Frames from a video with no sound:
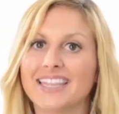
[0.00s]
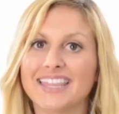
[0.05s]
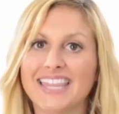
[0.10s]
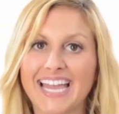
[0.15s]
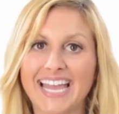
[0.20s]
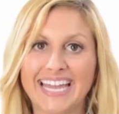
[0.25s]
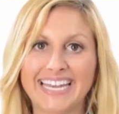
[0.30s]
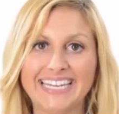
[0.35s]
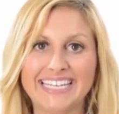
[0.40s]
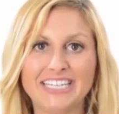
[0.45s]

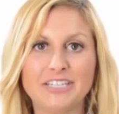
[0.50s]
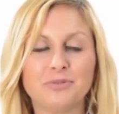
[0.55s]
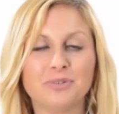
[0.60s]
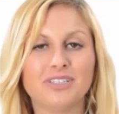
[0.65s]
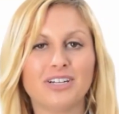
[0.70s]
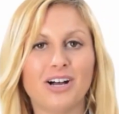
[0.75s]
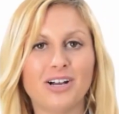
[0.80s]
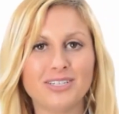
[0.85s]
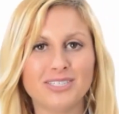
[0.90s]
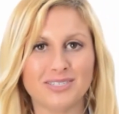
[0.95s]
Then you
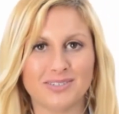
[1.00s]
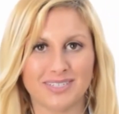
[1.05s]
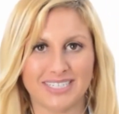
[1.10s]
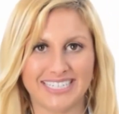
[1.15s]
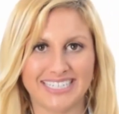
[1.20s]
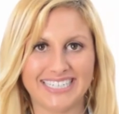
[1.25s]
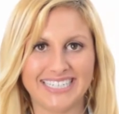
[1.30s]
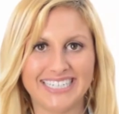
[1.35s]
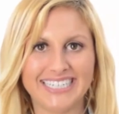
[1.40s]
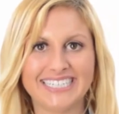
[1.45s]
will also
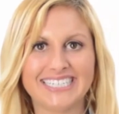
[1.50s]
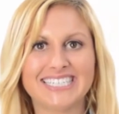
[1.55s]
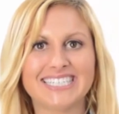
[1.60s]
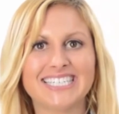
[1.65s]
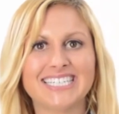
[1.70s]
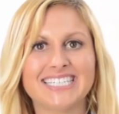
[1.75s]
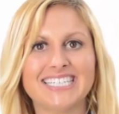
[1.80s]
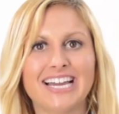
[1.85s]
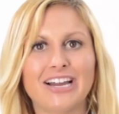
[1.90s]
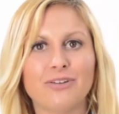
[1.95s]
need to
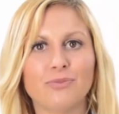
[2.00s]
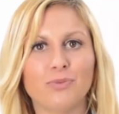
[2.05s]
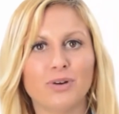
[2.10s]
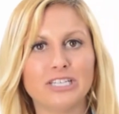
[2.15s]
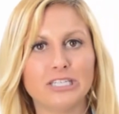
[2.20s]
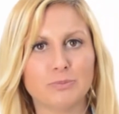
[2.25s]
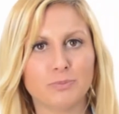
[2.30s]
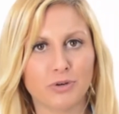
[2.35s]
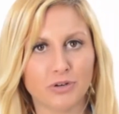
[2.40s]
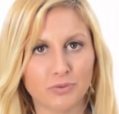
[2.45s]
sit down
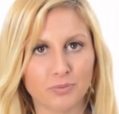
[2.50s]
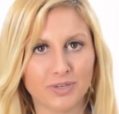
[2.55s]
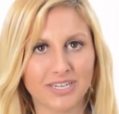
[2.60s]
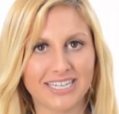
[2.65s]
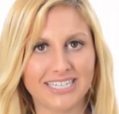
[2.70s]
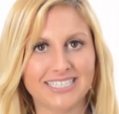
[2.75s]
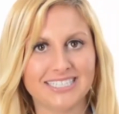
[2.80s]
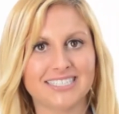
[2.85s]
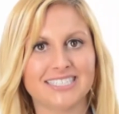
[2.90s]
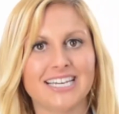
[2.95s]
once per
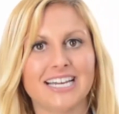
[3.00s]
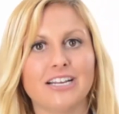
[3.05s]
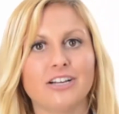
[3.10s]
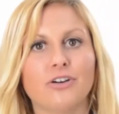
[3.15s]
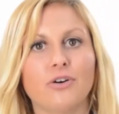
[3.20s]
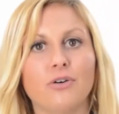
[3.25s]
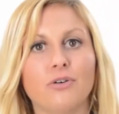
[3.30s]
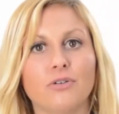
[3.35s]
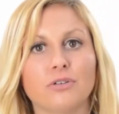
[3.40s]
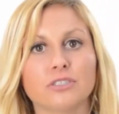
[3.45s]
week to set
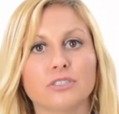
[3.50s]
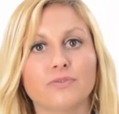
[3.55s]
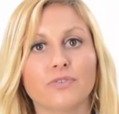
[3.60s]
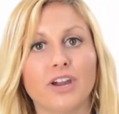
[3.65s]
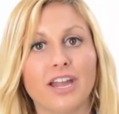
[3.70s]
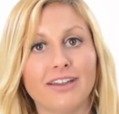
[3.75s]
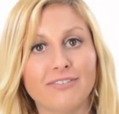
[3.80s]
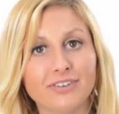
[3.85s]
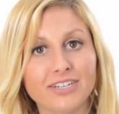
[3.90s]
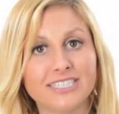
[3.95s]
goals for
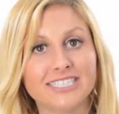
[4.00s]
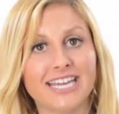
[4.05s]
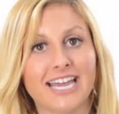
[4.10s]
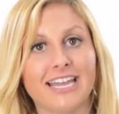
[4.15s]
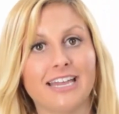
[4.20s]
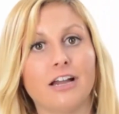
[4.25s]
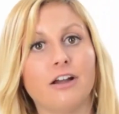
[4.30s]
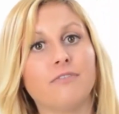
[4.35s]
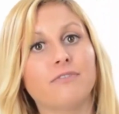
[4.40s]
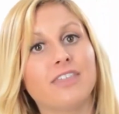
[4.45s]
every
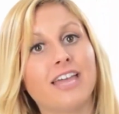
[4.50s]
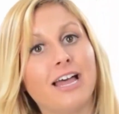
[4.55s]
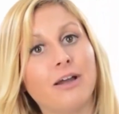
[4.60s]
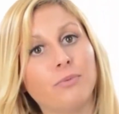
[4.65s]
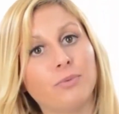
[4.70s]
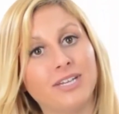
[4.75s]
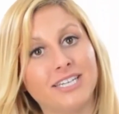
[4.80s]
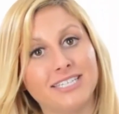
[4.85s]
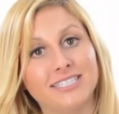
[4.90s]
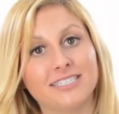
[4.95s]
day of that
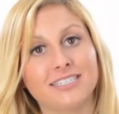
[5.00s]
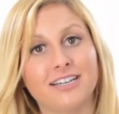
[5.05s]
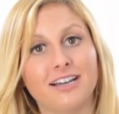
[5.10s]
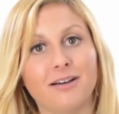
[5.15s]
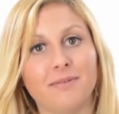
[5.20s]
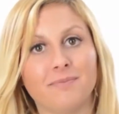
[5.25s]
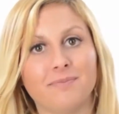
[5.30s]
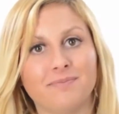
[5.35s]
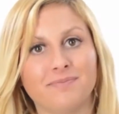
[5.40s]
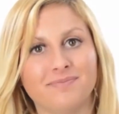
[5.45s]
week to
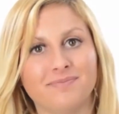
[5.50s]
come.